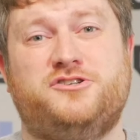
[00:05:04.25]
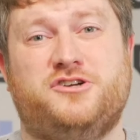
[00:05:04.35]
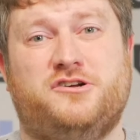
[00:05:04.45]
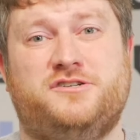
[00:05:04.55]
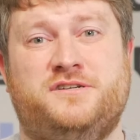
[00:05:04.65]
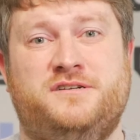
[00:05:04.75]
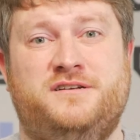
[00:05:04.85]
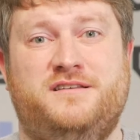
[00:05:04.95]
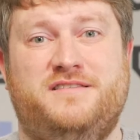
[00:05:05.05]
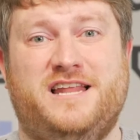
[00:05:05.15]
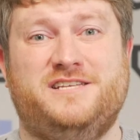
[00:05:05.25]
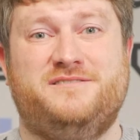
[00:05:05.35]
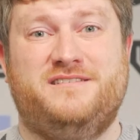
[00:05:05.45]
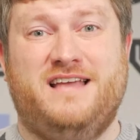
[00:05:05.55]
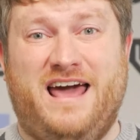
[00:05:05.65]
church that
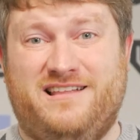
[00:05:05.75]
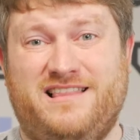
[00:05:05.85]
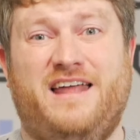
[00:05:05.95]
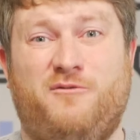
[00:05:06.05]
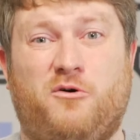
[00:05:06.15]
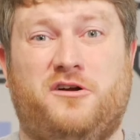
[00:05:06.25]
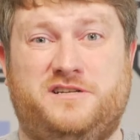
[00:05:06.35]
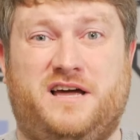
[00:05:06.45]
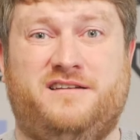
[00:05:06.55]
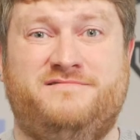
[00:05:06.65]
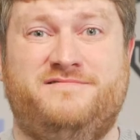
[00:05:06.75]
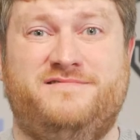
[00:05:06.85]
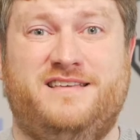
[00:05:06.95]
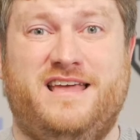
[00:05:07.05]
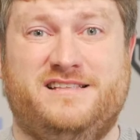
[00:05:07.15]
has had a lot of work done
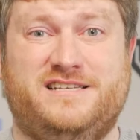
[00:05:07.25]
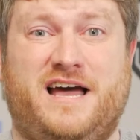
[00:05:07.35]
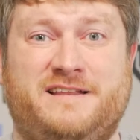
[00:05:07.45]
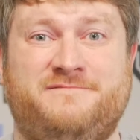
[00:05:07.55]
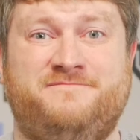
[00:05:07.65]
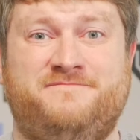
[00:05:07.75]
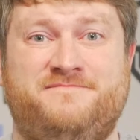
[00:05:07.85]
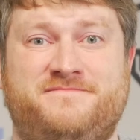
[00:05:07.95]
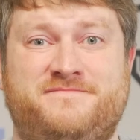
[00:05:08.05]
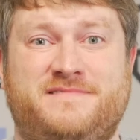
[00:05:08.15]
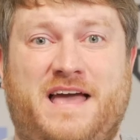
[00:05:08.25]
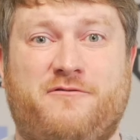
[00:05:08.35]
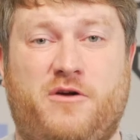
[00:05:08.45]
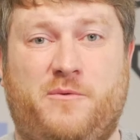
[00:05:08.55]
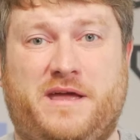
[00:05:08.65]
inside. Have
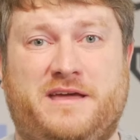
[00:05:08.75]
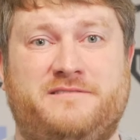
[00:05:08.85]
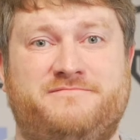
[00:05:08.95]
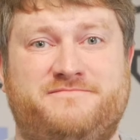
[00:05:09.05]
a great week.